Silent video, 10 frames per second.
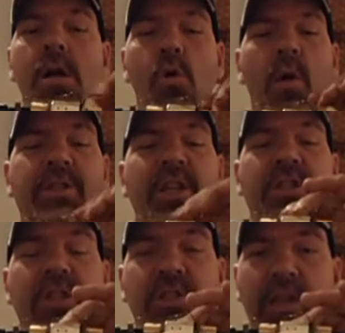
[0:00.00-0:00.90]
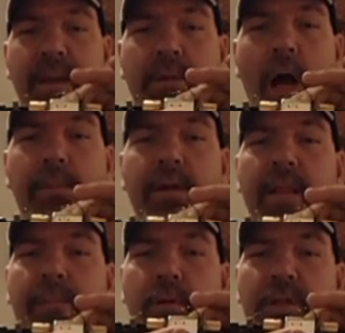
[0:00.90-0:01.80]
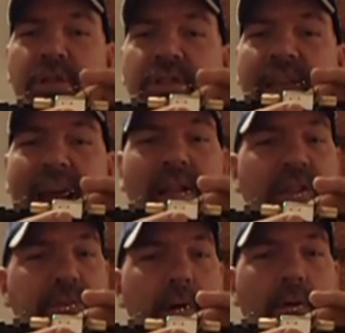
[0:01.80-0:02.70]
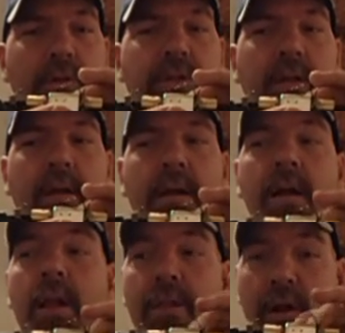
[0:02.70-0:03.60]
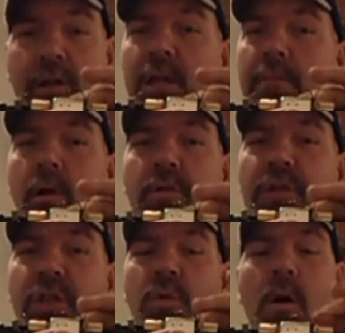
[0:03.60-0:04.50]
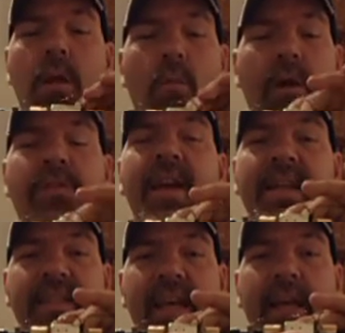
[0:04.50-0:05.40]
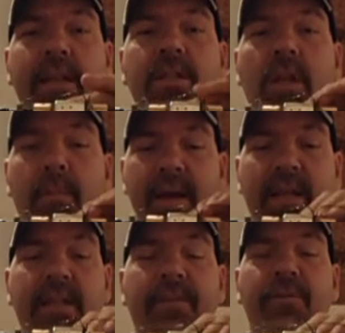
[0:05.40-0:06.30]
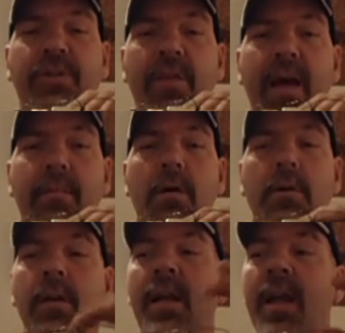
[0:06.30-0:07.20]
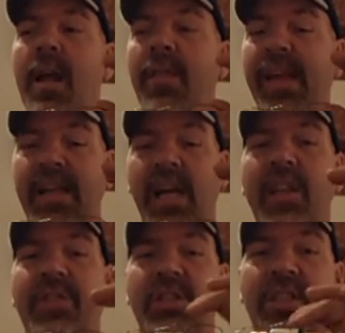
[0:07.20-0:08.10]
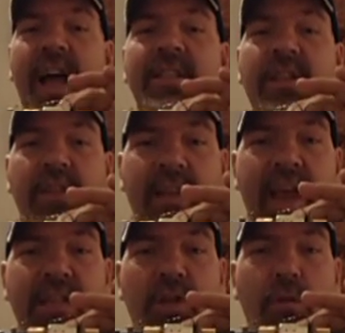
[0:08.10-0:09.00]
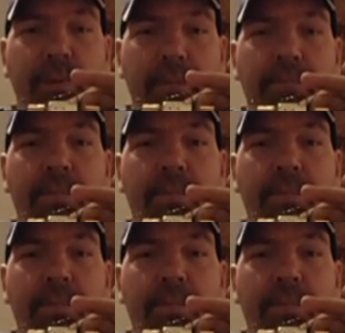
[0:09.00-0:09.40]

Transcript: which is the same company that produced the Atlas motors. They're good motors as well, and what they did to make a difference in that motor, they cut the sides of the case open.